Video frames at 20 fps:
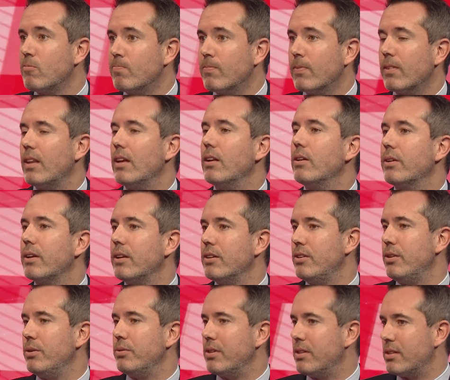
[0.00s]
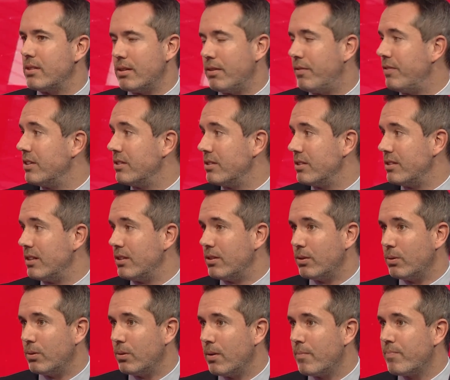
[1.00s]
They're looking to use it as an efficiency
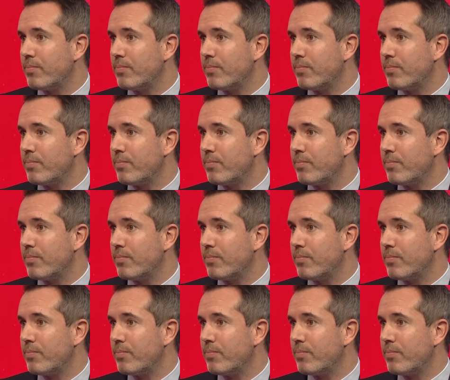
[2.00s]
tool.